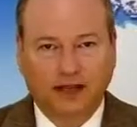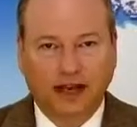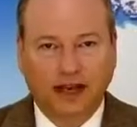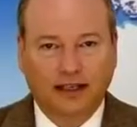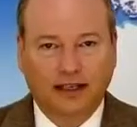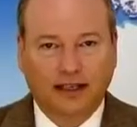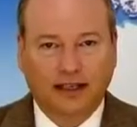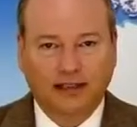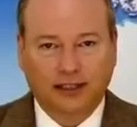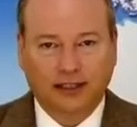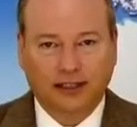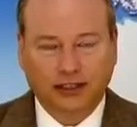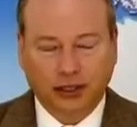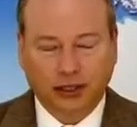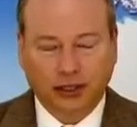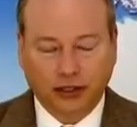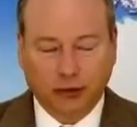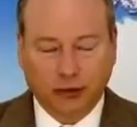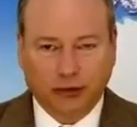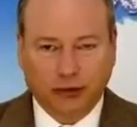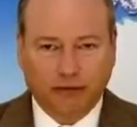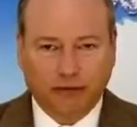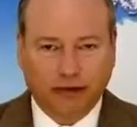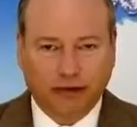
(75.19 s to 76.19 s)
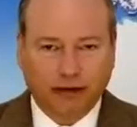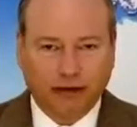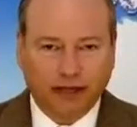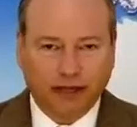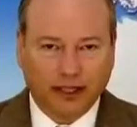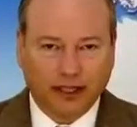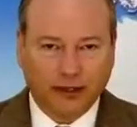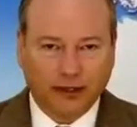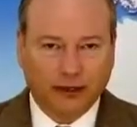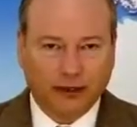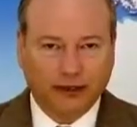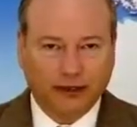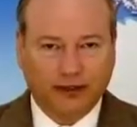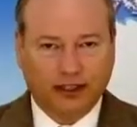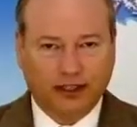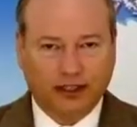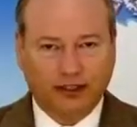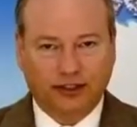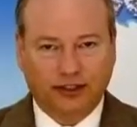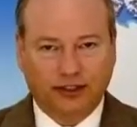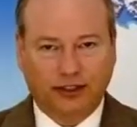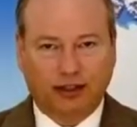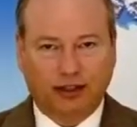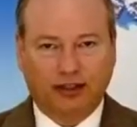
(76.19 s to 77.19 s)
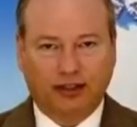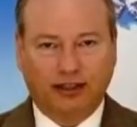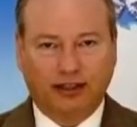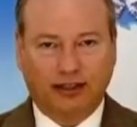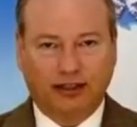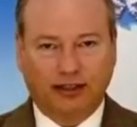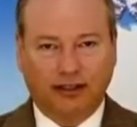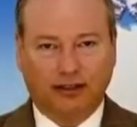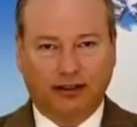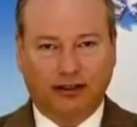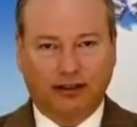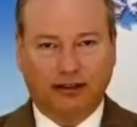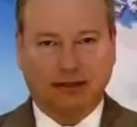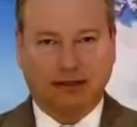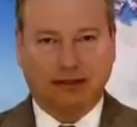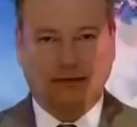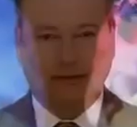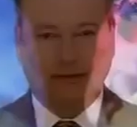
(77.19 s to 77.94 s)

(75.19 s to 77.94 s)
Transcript: I'd like to show you a very interesting chart here,